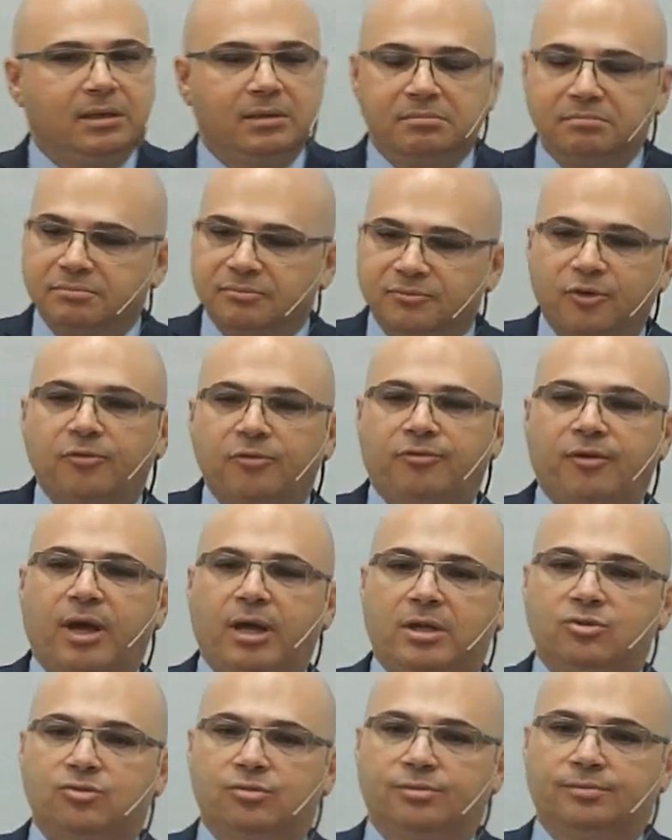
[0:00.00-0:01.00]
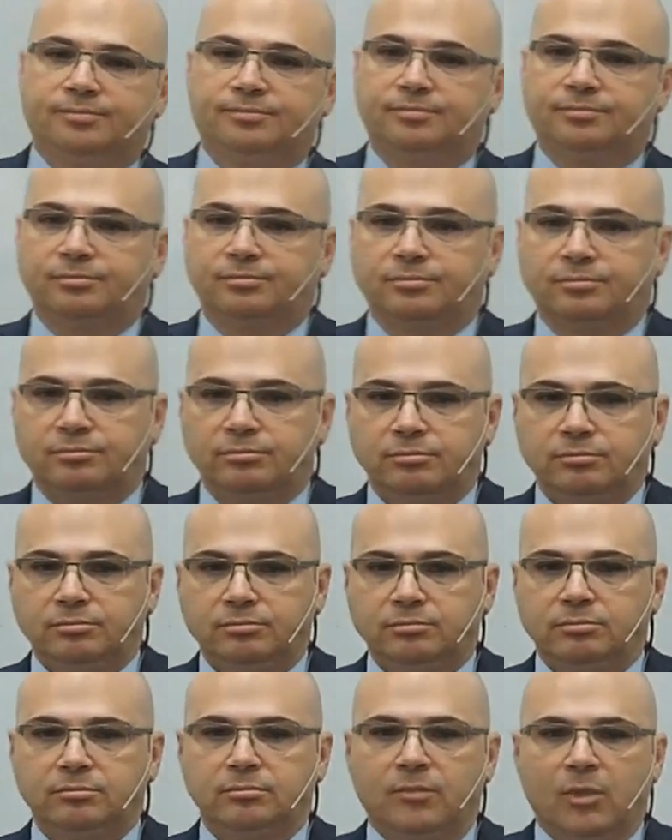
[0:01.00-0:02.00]
But don't think, my brethren,
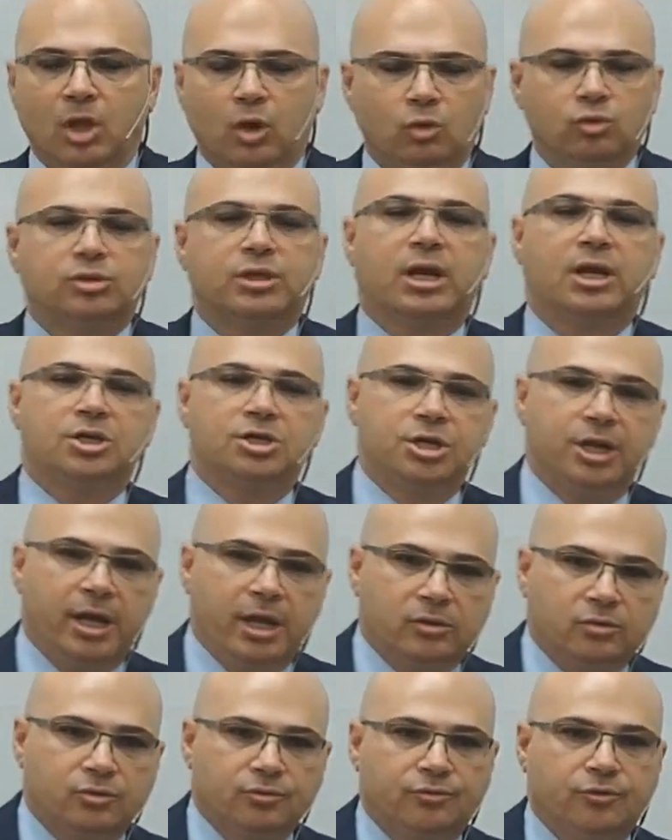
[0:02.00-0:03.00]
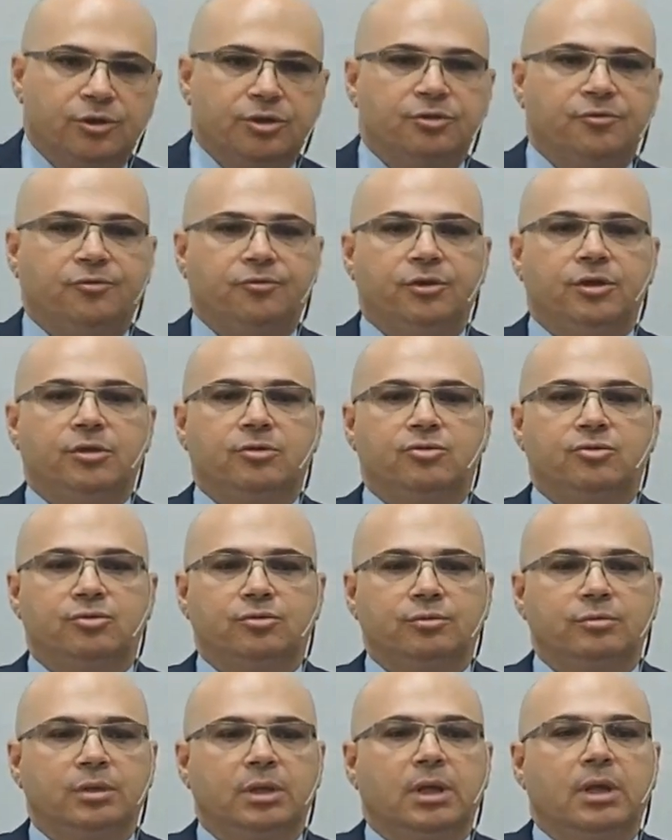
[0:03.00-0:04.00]
that it was easy. The
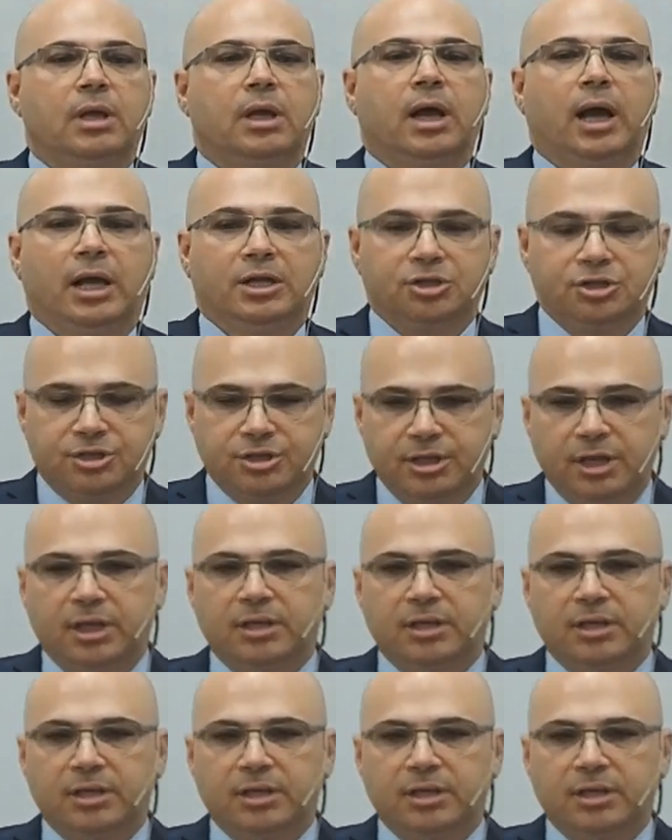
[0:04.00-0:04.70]
trajectory was